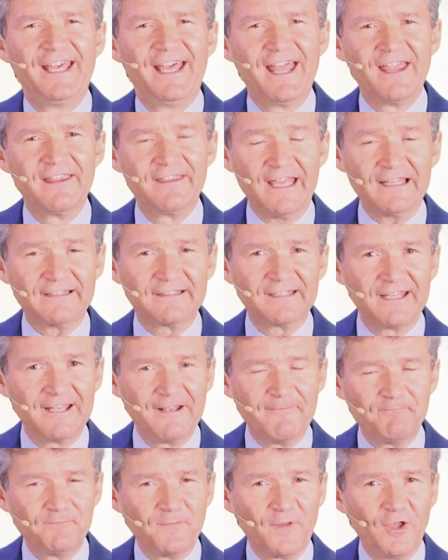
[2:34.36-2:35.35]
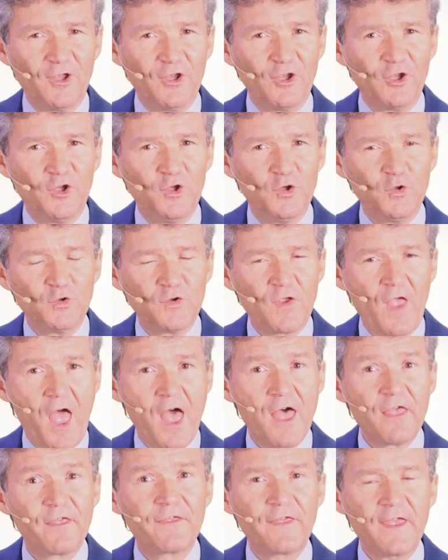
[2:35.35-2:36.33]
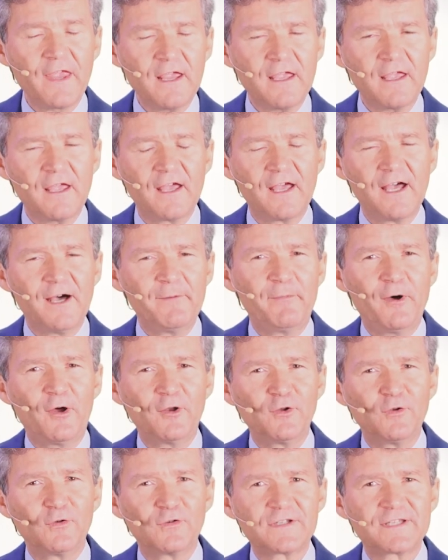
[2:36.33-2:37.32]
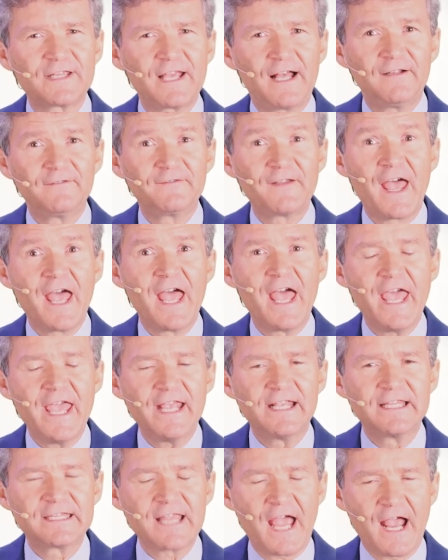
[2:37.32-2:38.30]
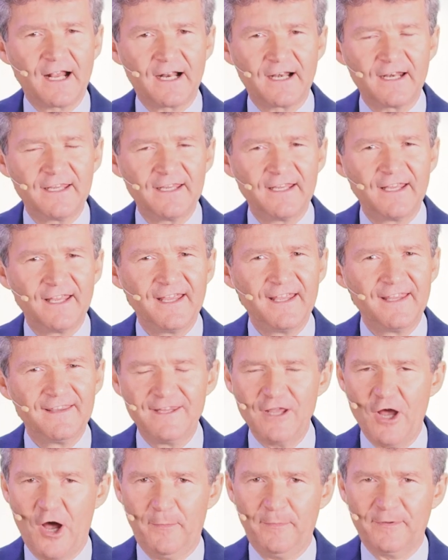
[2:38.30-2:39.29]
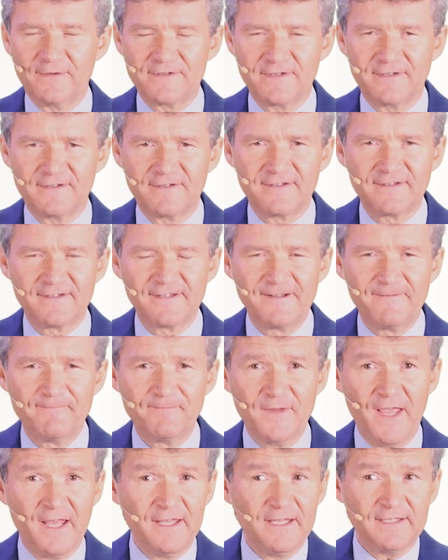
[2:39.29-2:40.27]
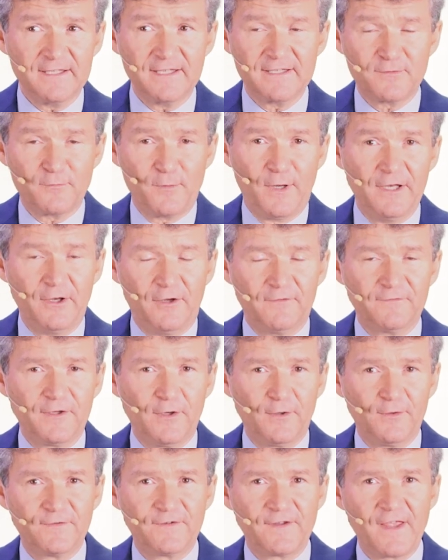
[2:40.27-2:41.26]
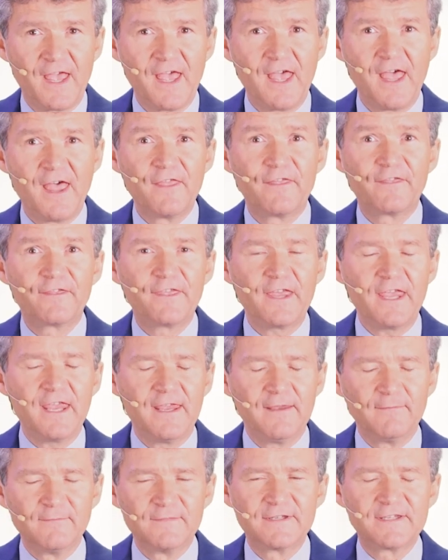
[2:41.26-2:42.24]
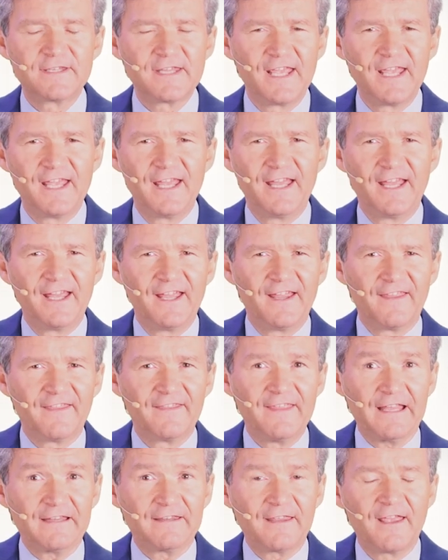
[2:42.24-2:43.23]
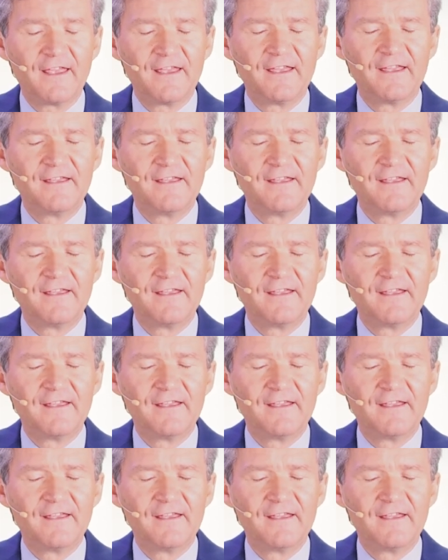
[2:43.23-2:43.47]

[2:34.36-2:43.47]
that you think upon yourself exactly the opposite? And this is one of those themes that